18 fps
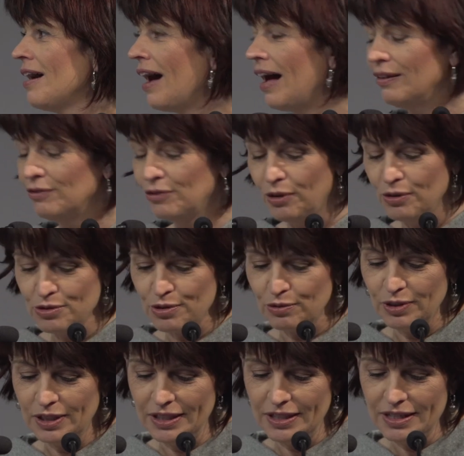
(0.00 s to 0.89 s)
And
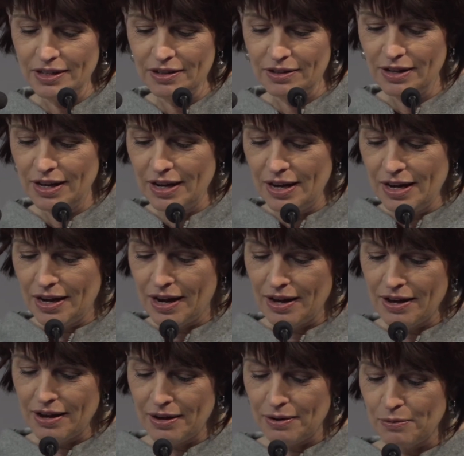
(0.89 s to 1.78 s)
also here,
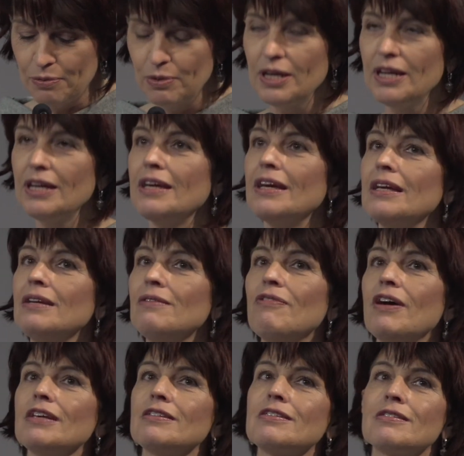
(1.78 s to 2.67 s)
we
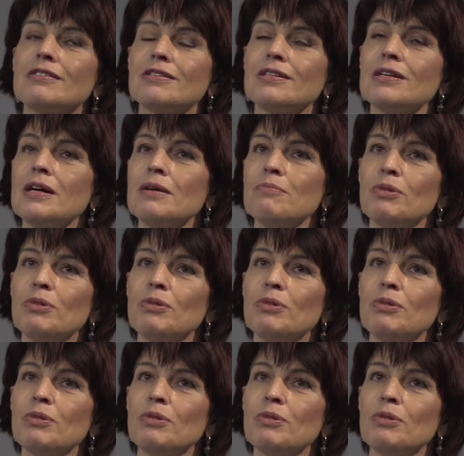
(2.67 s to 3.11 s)
invest